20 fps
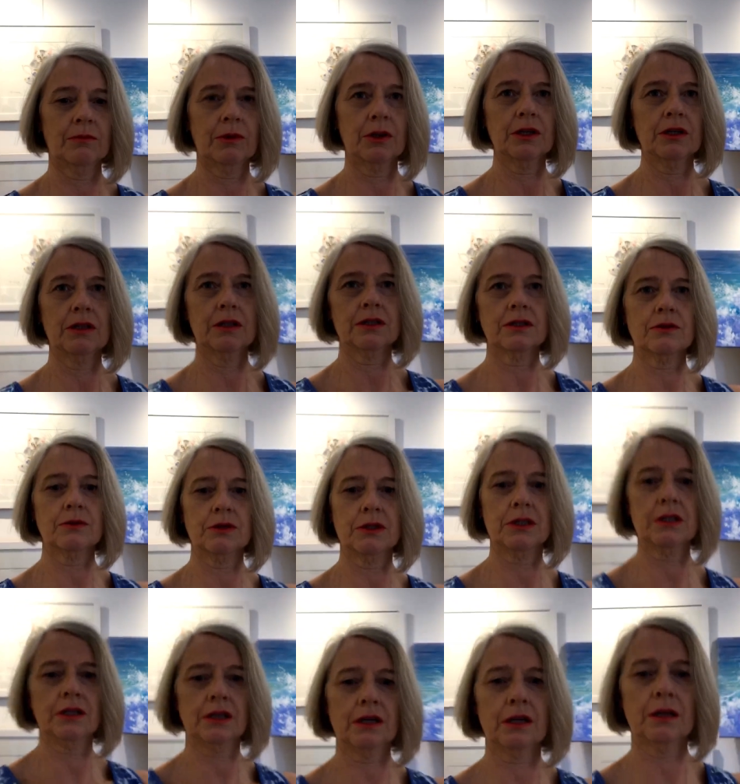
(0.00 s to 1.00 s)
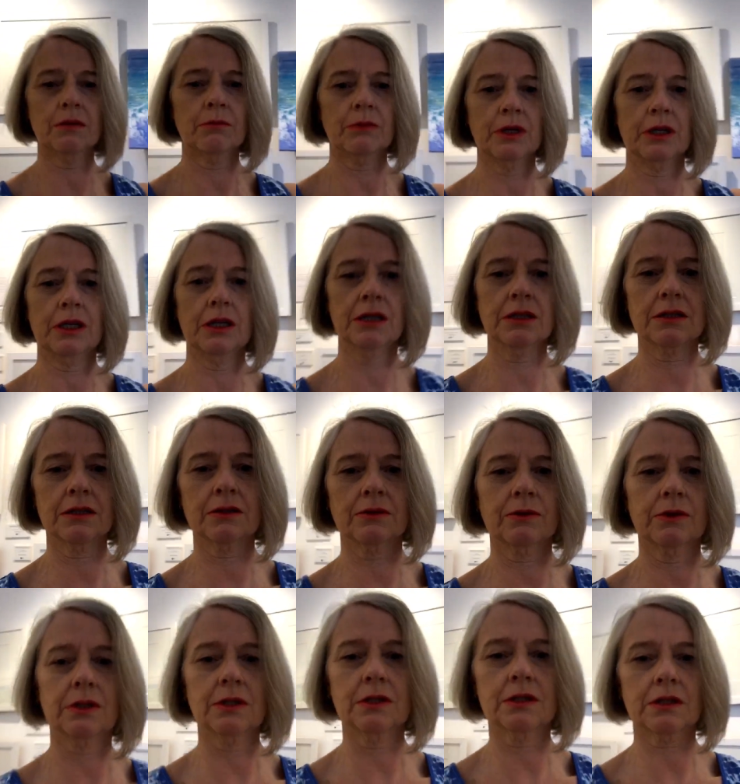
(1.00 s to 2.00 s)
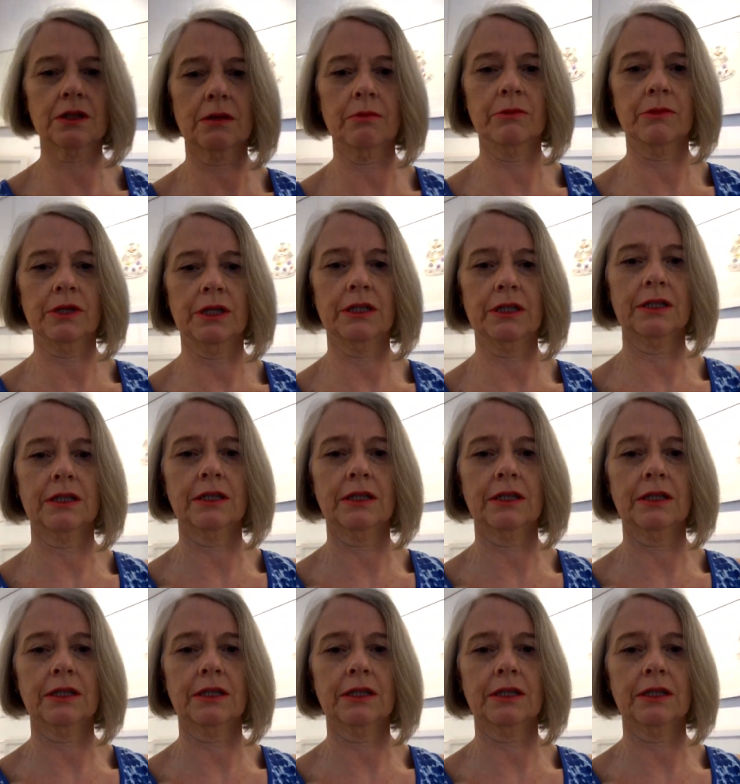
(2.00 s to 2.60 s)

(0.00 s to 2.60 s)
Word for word: can I switch the camera? Yes, we'll just come around to